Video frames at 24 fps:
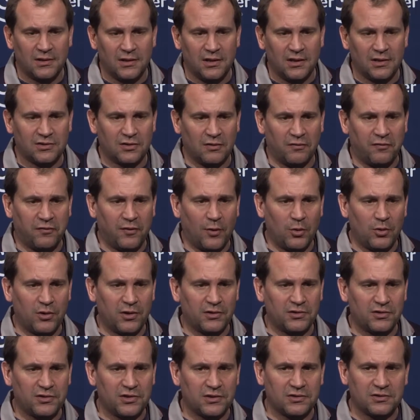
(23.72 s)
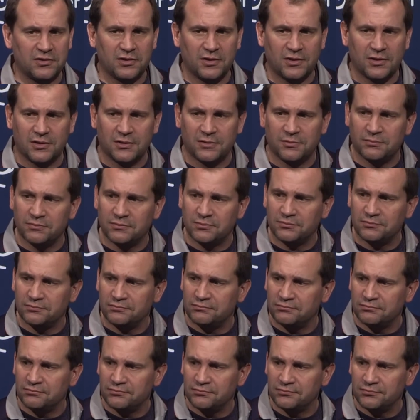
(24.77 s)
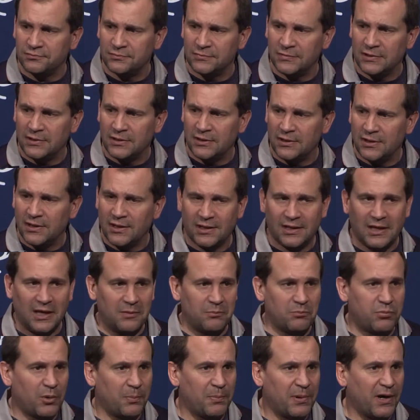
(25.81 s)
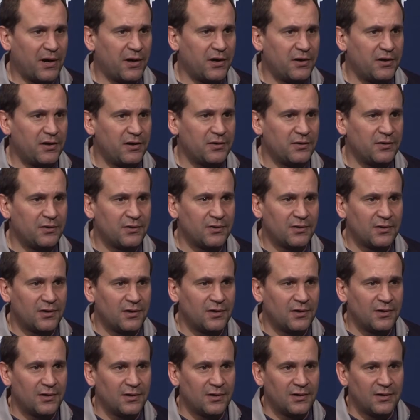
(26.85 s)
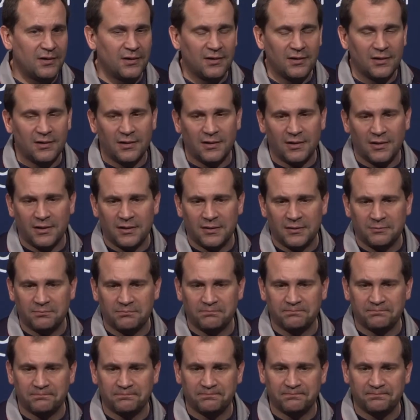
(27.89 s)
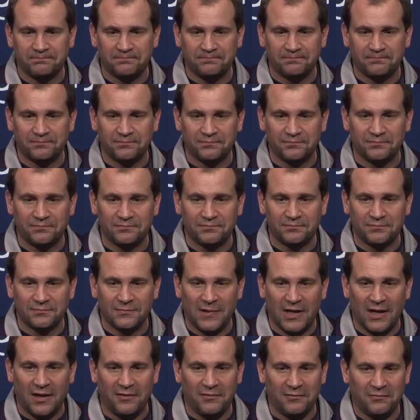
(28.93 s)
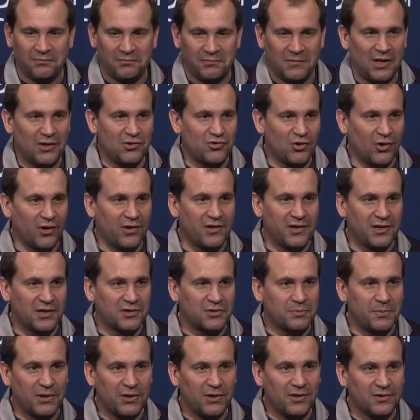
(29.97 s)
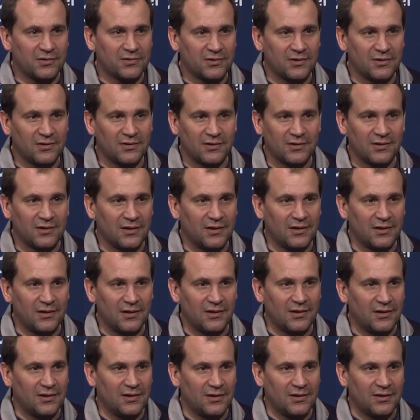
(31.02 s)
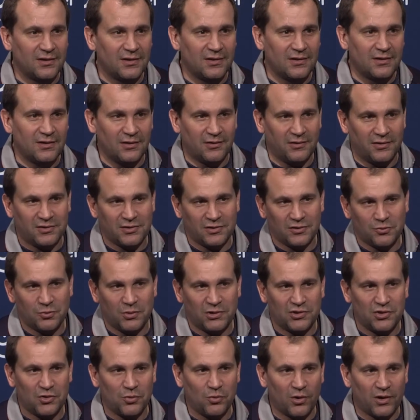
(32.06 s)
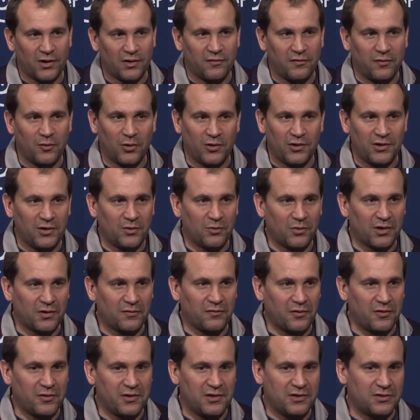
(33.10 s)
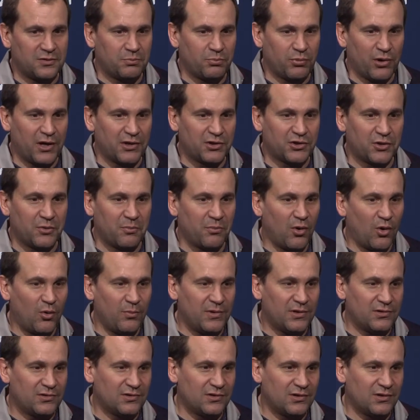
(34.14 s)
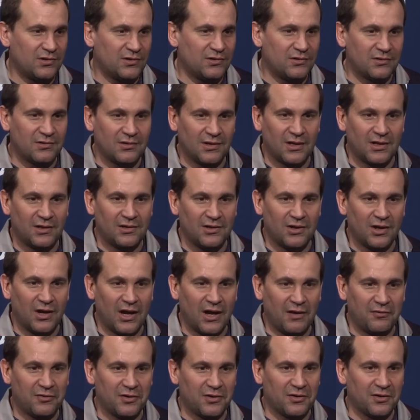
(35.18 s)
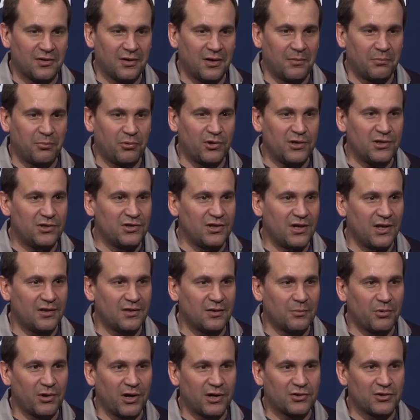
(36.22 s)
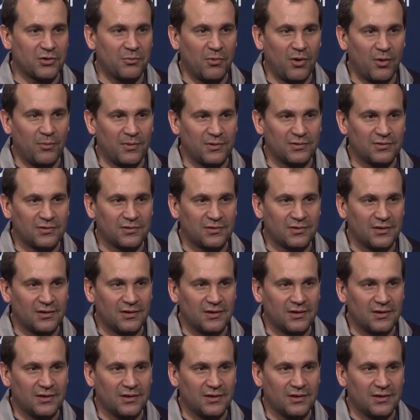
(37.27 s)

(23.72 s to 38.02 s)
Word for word: it's a focus. It's a getting prepared, um, and enjoy the experience you know, this is what you work for. You work for these pressure moments, and, and you have to appreciate the pressure moments.